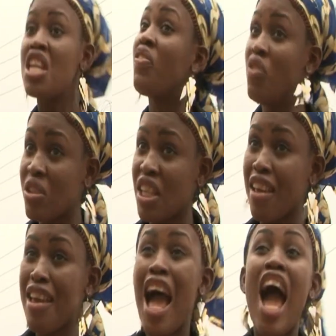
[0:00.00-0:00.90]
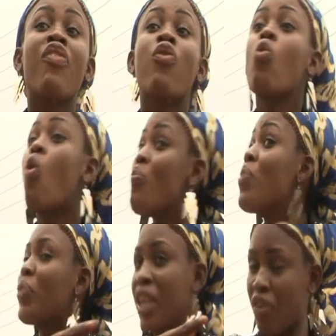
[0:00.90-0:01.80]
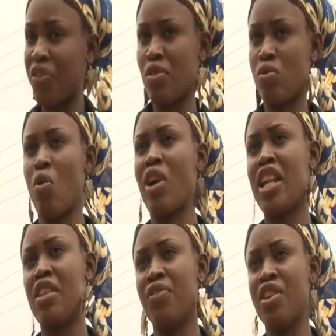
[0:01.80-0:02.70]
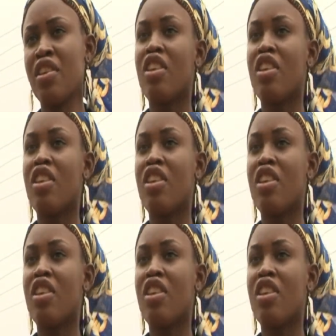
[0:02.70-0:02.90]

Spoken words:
If not, I for go be careful to Oga Livy.